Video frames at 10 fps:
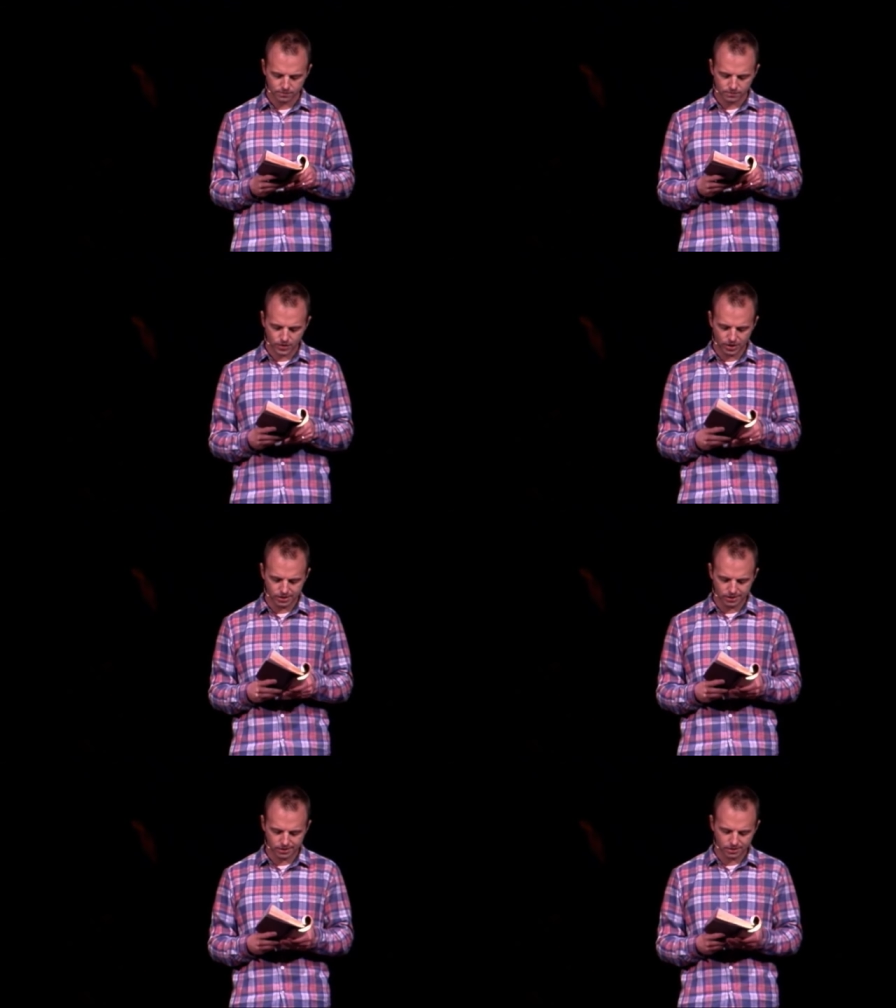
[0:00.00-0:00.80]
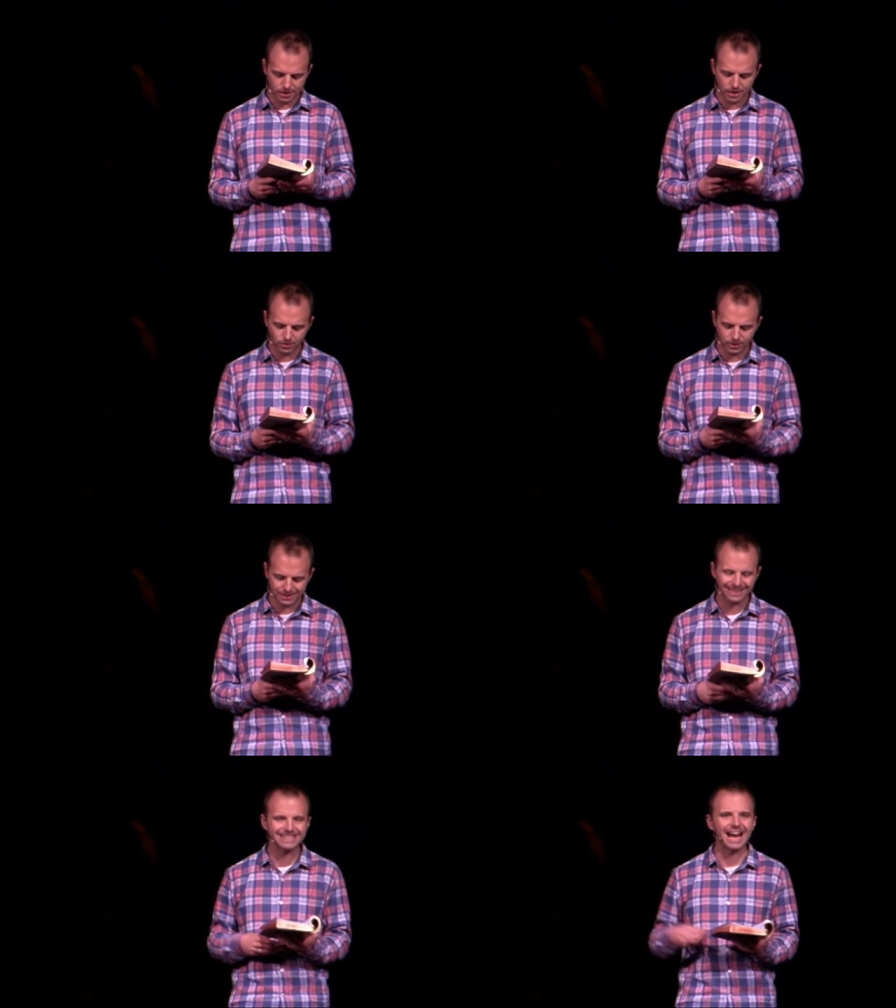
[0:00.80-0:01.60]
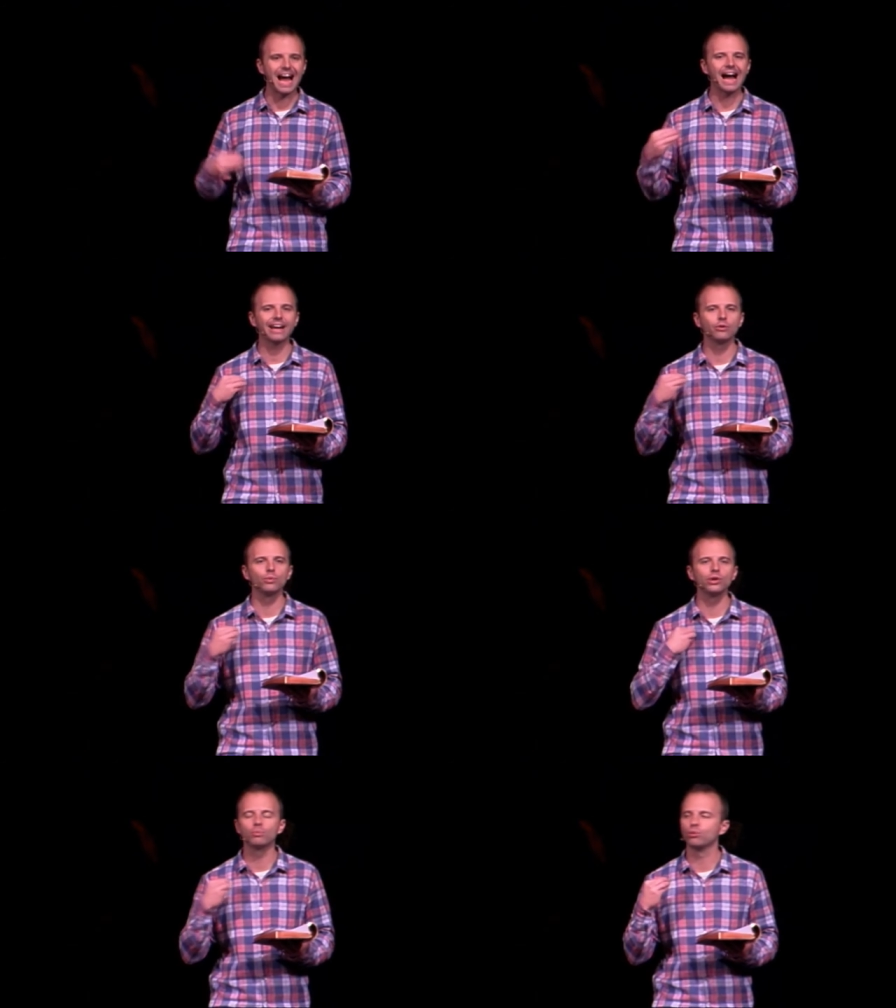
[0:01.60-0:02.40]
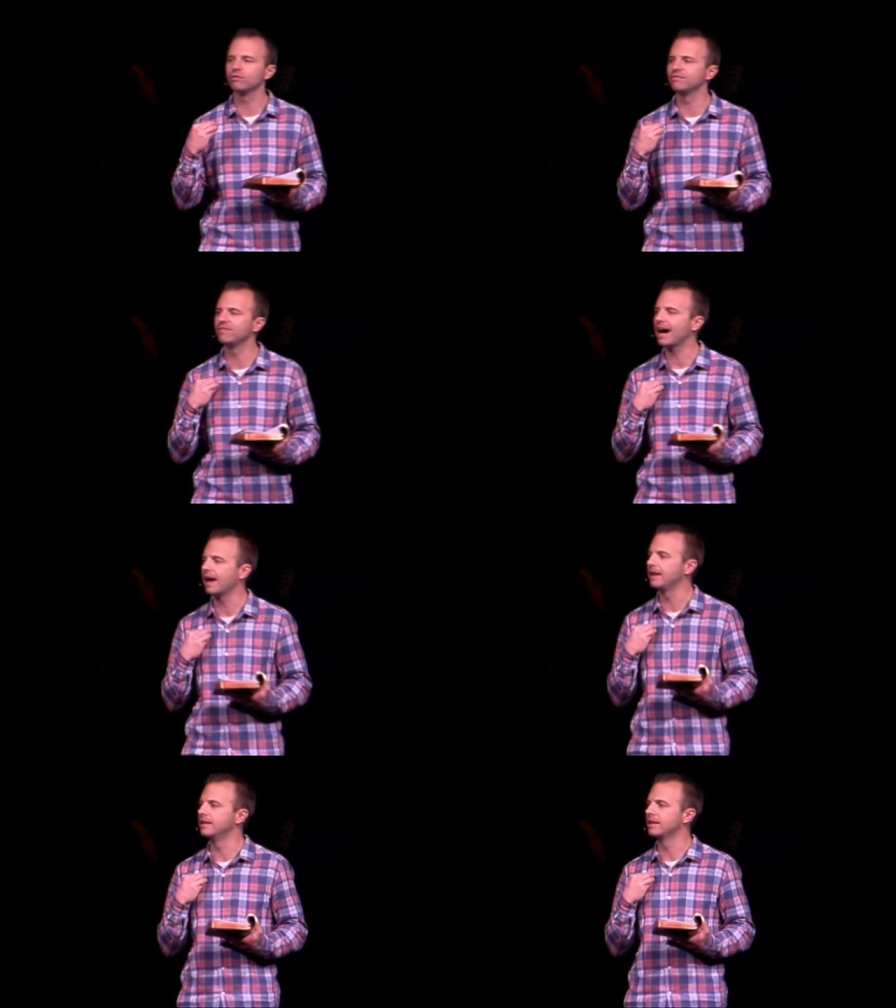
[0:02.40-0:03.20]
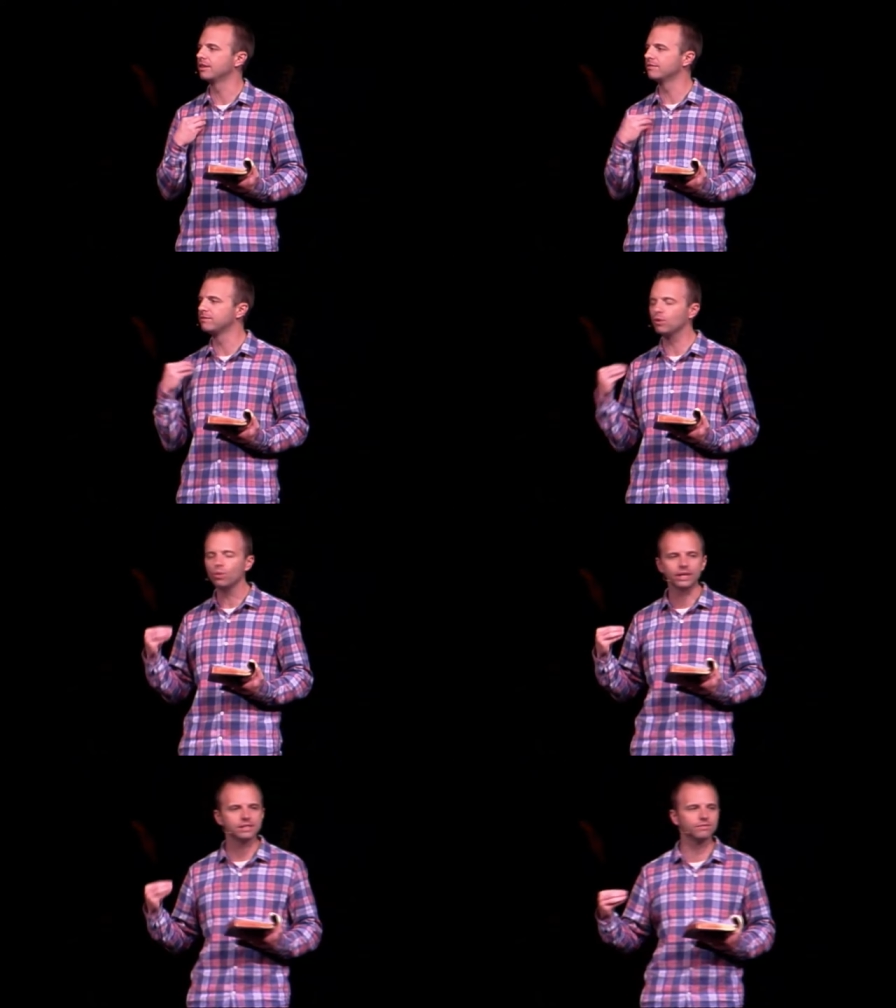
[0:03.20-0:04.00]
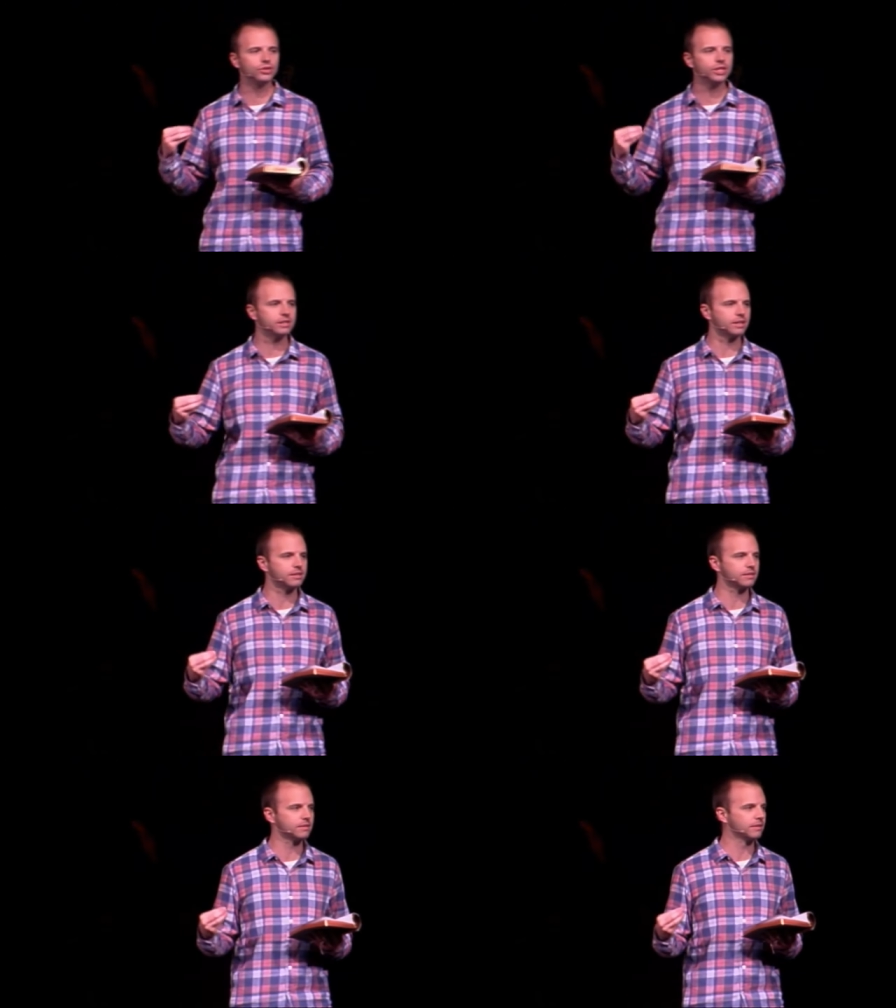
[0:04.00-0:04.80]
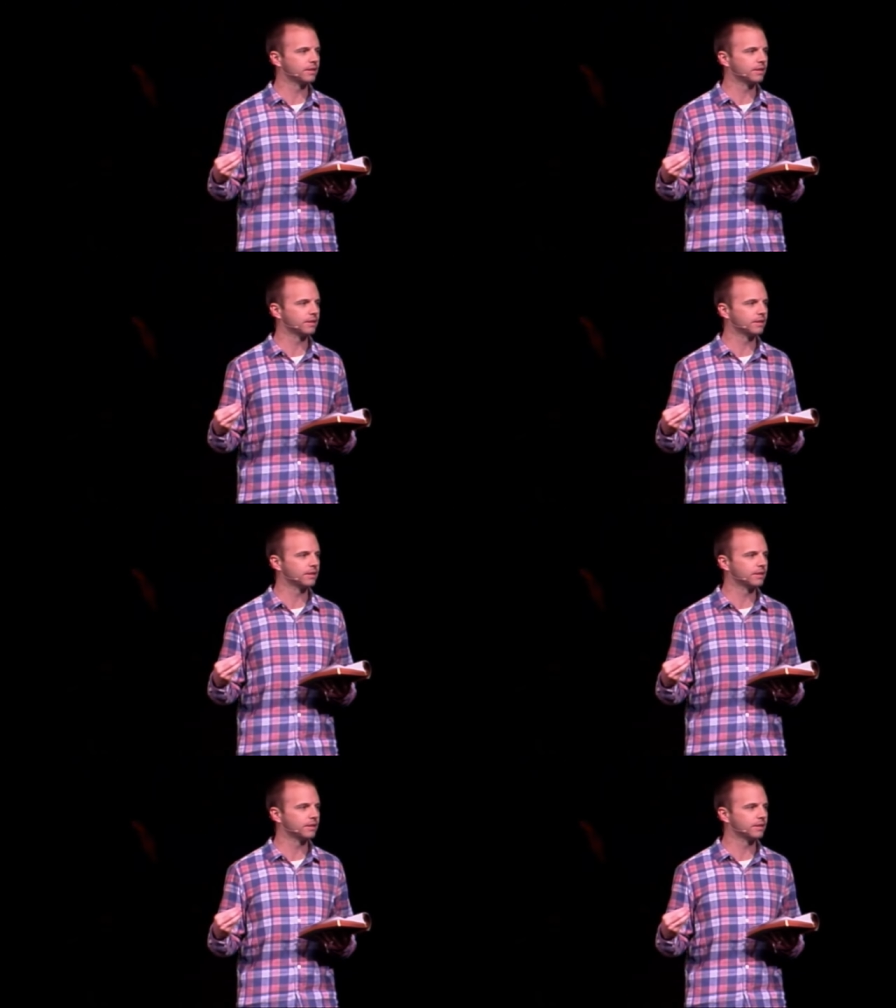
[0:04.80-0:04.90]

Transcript: Jesus not only says, I will provide, the voice of Jesus